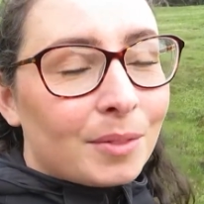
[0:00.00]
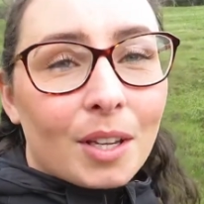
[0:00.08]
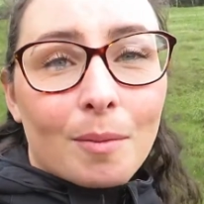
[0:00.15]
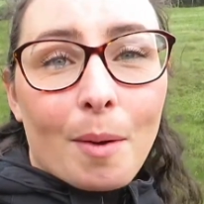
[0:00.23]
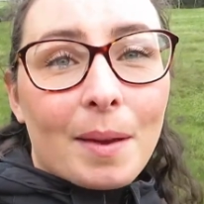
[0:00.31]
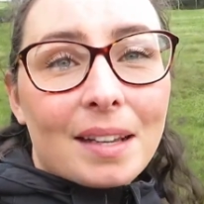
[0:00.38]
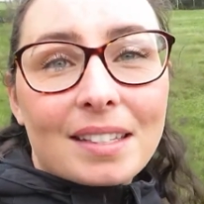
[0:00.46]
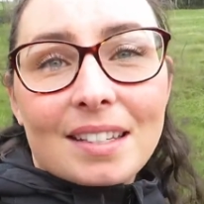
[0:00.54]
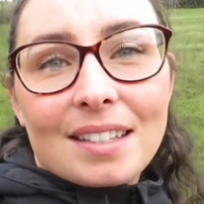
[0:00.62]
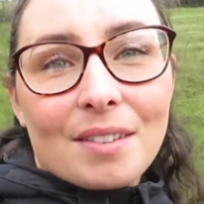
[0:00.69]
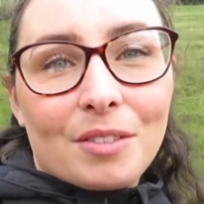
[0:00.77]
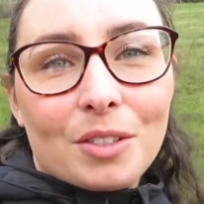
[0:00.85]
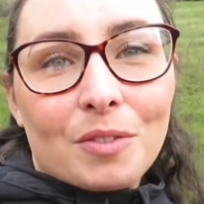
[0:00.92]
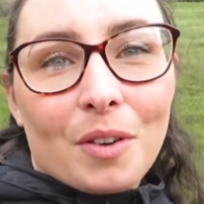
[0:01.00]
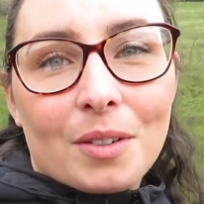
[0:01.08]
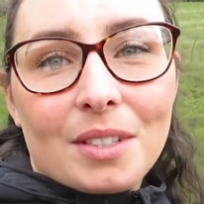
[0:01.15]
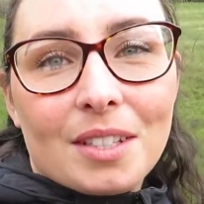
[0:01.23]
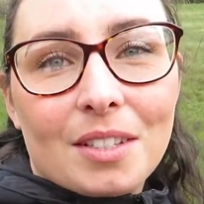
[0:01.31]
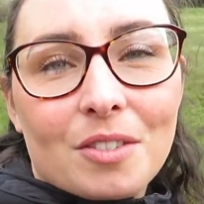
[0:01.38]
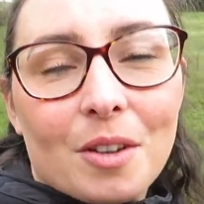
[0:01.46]
Doing my best because I've looked
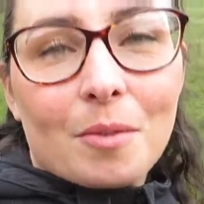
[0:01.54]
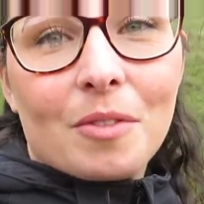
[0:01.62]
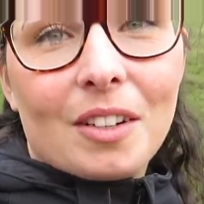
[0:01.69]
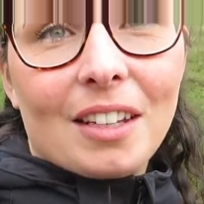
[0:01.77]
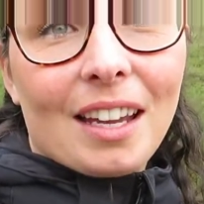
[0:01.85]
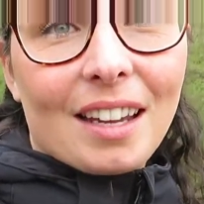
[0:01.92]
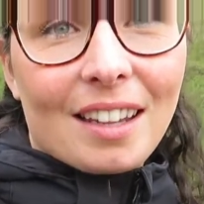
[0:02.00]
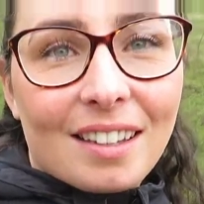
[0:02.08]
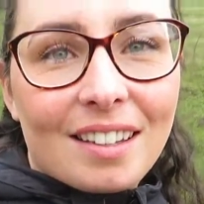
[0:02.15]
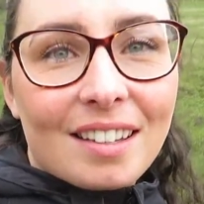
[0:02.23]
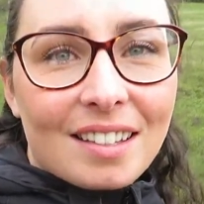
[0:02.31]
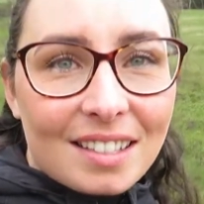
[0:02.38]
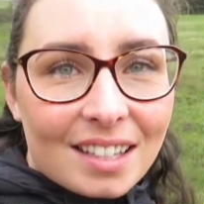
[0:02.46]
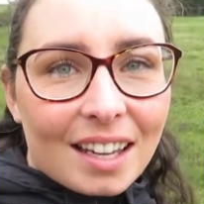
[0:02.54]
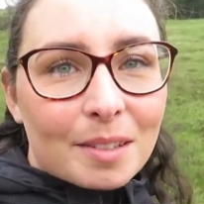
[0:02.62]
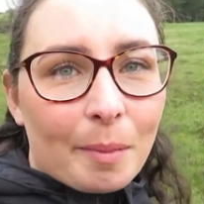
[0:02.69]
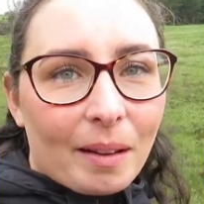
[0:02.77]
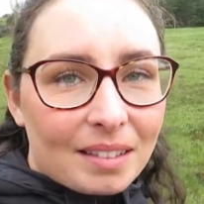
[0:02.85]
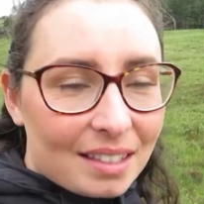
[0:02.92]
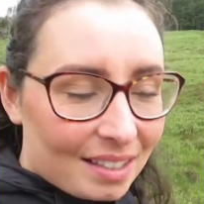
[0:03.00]
forward to this trip for like
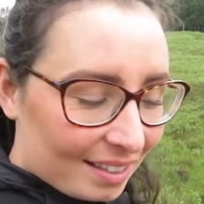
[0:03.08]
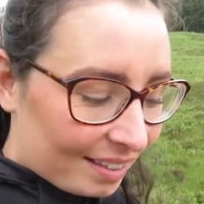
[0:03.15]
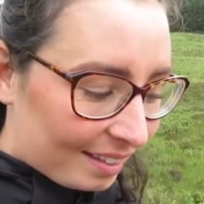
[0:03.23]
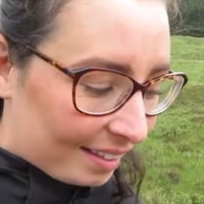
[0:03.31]
6 months.